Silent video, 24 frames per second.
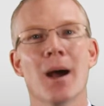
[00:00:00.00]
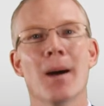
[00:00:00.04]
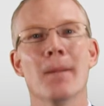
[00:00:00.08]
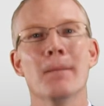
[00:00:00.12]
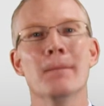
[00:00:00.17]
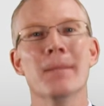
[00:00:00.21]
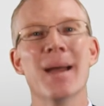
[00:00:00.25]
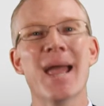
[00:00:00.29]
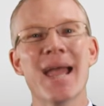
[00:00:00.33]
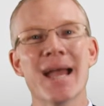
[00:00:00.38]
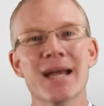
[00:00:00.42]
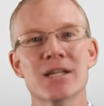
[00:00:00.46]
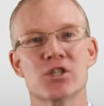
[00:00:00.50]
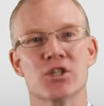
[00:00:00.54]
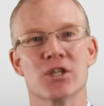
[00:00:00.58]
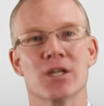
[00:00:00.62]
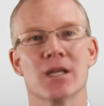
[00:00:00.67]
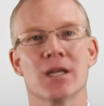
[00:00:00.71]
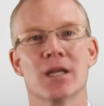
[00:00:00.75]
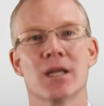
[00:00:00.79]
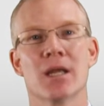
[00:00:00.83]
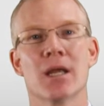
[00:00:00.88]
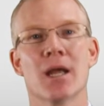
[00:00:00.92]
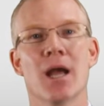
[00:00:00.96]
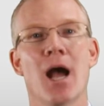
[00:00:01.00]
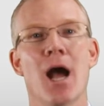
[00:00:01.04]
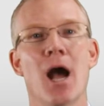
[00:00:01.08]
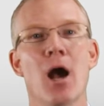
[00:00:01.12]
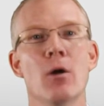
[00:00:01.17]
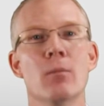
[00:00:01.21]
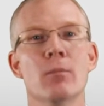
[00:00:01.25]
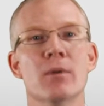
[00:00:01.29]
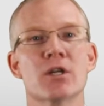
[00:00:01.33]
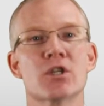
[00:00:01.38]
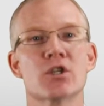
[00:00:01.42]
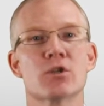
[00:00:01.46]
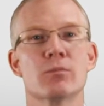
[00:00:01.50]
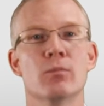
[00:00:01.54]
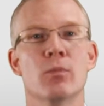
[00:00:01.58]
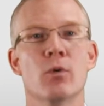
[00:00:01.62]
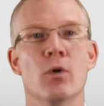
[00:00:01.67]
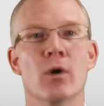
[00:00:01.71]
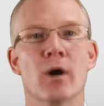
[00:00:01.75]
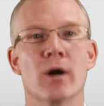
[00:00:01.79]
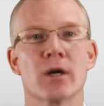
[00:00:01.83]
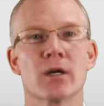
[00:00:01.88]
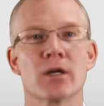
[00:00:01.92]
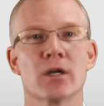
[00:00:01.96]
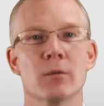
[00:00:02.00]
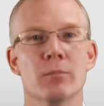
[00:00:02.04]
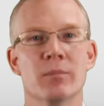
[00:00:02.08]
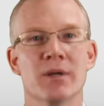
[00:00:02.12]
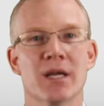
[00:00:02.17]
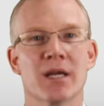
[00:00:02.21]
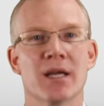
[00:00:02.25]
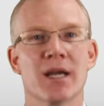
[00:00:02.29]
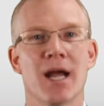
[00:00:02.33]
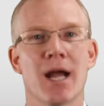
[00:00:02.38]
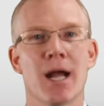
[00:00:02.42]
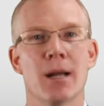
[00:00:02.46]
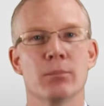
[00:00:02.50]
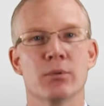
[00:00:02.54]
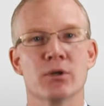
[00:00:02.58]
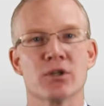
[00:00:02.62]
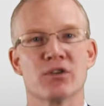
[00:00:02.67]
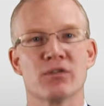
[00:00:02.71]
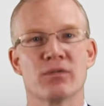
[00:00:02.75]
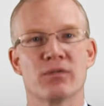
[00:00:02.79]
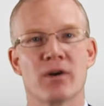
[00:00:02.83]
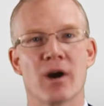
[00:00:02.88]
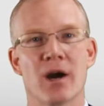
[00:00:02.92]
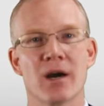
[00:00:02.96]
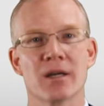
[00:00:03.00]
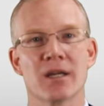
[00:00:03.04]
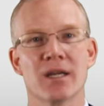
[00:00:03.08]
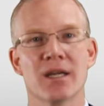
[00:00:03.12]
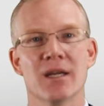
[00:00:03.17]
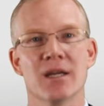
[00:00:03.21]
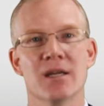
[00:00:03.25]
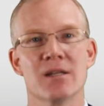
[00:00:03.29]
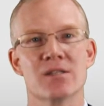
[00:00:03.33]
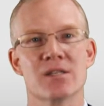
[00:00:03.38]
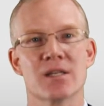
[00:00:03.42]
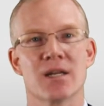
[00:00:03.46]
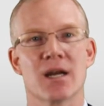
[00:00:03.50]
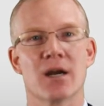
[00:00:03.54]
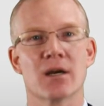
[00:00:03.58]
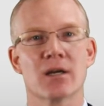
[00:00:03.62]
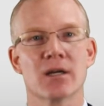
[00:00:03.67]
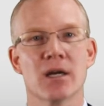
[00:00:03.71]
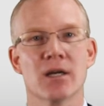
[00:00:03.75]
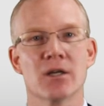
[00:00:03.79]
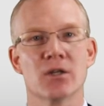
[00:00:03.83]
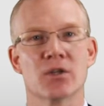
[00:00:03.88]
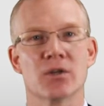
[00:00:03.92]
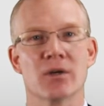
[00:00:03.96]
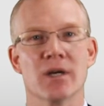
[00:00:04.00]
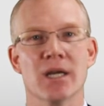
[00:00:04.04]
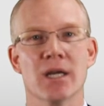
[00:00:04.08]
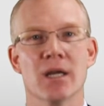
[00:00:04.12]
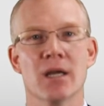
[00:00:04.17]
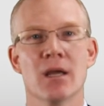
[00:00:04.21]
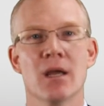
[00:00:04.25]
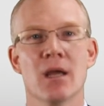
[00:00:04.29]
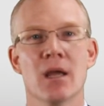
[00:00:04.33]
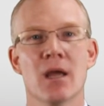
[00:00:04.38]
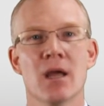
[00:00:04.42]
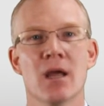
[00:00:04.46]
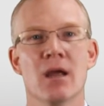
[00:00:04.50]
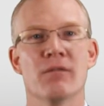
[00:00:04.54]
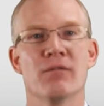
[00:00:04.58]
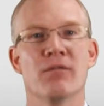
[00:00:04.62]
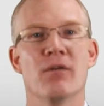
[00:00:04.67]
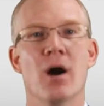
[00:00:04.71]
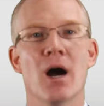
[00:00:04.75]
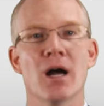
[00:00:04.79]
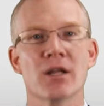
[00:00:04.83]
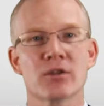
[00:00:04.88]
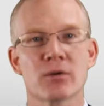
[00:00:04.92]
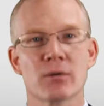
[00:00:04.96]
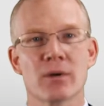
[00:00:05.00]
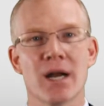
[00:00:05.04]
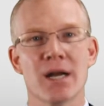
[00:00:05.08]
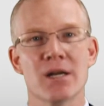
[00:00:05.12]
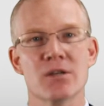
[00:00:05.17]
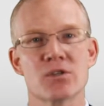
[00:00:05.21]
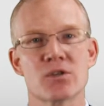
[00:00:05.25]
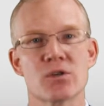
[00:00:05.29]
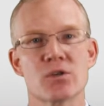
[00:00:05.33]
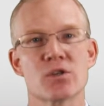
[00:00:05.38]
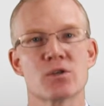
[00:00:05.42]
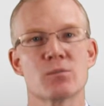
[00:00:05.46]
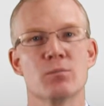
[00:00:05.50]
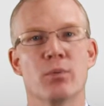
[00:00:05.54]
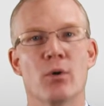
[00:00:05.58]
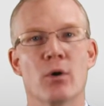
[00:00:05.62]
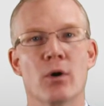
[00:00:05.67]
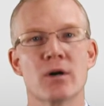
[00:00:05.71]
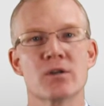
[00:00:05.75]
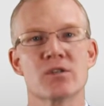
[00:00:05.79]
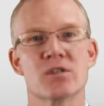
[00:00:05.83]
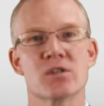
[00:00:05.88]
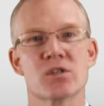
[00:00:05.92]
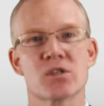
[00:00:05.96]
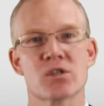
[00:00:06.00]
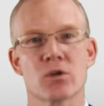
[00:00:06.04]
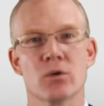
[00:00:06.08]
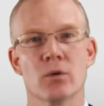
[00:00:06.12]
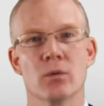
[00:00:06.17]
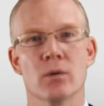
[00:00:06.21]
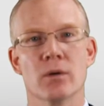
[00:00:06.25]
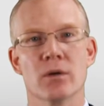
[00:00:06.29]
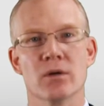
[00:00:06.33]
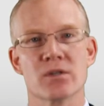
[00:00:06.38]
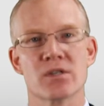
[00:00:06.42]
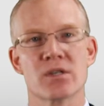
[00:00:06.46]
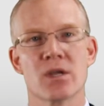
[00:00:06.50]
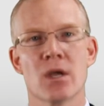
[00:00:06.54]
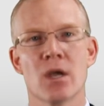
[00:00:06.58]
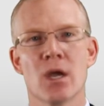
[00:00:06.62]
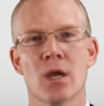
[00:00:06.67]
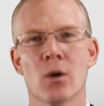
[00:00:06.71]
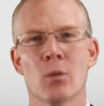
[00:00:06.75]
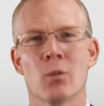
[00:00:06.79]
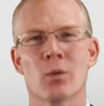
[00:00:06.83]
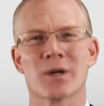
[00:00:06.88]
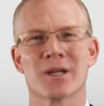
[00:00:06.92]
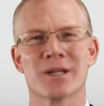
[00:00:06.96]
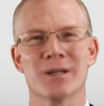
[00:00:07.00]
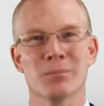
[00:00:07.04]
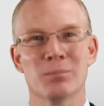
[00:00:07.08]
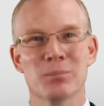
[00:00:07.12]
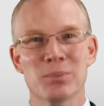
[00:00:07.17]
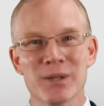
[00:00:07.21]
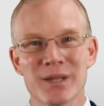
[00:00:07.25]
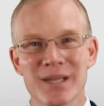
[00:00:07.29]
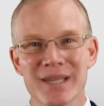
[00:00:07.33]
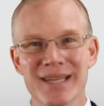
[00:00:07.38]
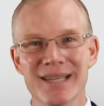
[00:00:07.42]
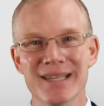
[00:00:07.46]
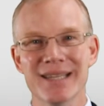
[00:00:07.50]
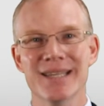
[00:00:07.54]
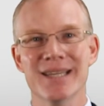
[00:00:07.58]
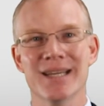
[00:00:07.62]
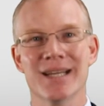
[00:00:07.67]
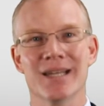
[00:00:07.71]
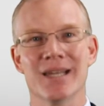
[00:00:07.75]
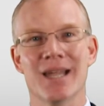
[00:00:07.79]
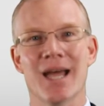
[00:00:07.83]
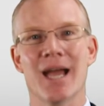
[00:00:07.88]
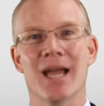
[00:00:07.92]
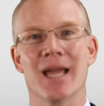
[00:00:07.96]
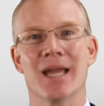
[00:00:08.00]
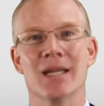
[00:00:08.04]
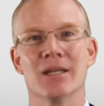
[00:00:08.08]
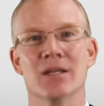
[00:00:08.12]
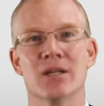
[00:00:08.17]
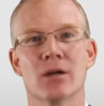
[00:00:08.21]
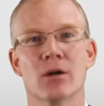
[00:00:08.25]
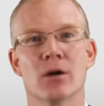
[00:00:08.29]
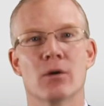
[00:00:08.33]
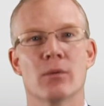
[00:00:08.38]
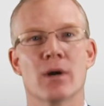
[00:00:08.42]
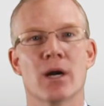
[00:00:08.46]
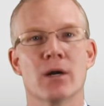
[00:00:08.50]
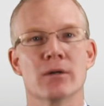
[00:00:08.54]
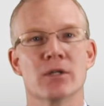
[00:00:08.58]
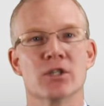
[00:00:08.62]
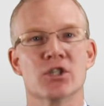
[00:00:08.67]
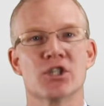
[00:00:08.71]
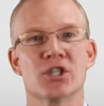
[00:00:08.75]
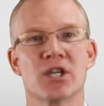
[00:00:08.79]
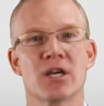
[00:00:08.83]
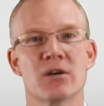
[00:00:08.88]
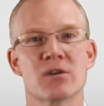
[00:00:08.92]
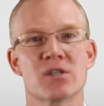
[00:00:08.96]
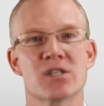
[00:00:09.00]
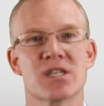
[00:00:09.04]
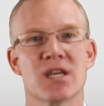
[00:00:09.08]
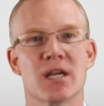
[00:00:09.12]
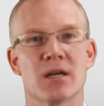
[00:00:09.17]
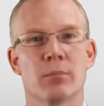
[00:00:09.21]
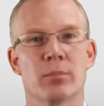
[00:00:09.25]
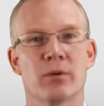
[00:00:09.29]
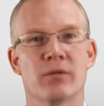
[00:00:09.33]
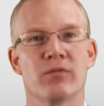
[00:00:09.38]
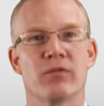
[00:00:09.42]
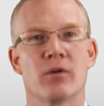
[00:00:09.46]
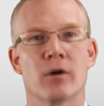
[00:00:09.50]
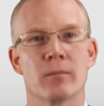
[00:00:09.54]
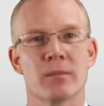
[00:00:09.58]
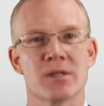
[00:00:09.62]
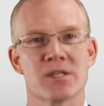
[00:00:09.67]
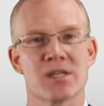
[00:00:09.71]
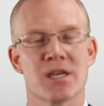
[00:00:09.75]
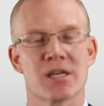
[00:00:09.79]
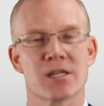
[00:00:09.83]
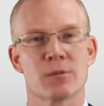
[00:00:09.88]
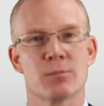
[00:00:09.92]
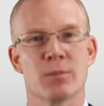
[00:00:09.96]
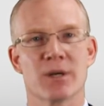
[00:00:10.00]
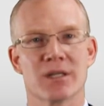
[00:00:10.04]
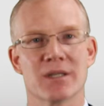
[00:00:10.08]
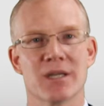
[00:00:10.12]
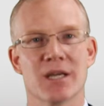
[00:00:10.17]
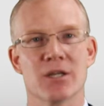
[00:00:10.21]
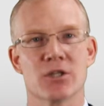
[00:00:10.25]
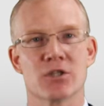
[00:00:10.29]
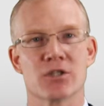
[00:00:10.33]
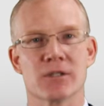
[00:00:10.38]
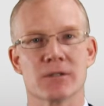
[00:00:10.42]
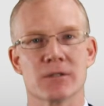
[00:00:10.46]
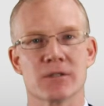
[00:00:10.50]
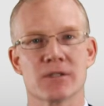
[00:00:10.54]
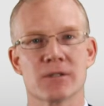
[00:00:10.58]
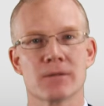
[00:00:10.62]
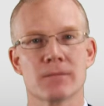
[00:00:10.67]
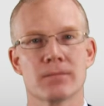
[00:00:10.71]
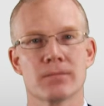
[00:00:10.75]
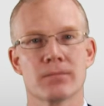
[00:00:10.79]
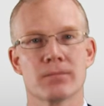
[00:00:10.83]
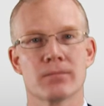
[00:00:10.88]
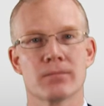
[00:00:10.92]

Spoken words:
Imagine how much more could be accomplished for our kids in our country if authorizers, boards, and schools were completely aligned around a shared set of performance expectations.